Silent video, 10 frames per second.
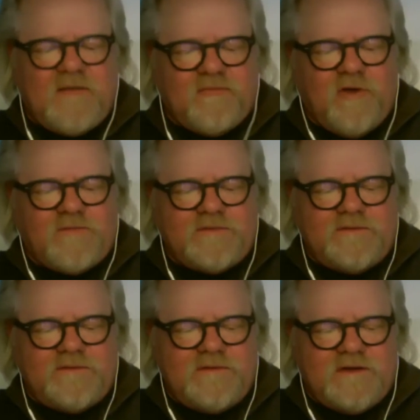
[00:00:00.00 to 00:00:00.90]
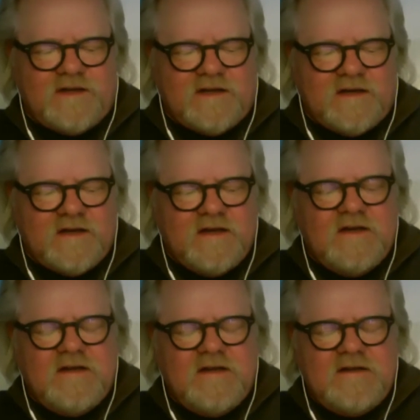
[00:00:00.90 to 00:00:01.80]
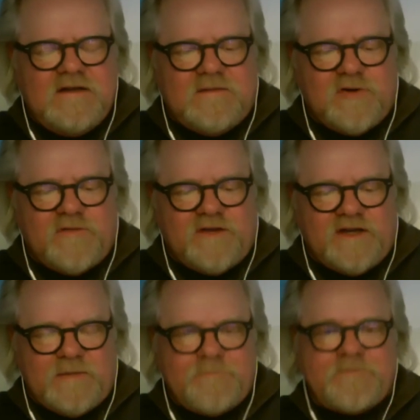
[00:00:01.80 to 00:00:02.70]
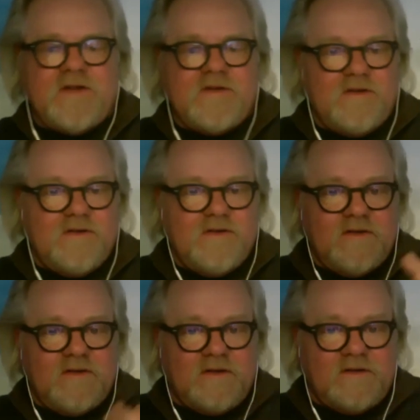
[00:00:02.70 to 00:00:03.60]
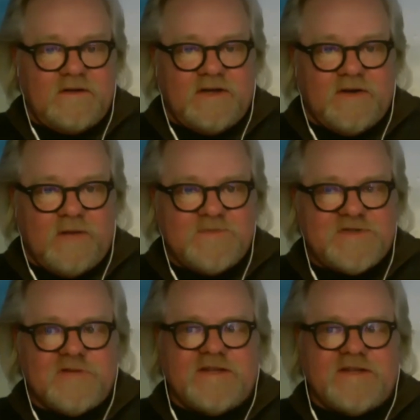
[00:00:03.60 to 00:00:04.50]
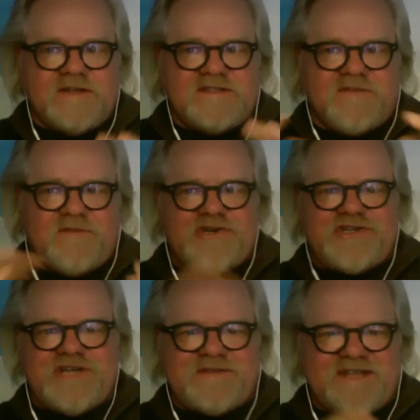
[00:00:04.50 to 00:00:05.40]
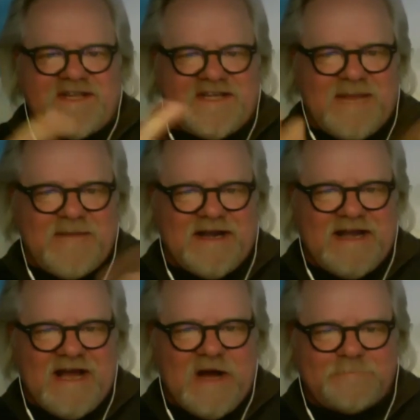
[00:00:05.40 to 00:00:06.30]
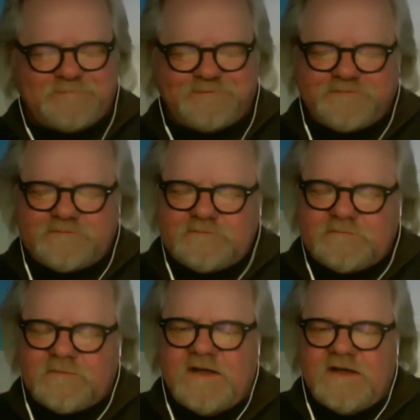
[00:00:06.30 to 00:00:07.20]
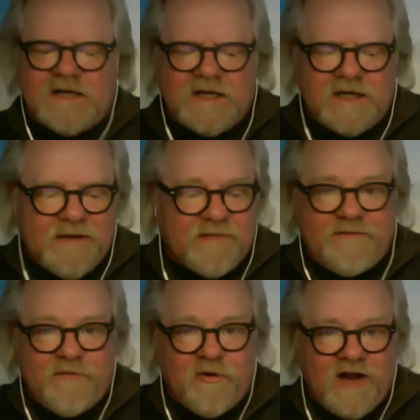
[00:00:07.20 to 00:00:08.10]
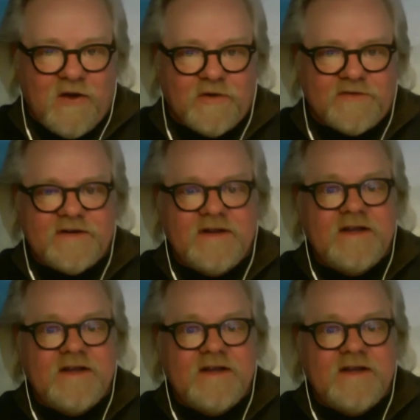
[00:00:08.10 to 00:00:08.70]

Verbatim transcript: wrote the the movie, you know, observing these different shifts that came in and out um, every four hours,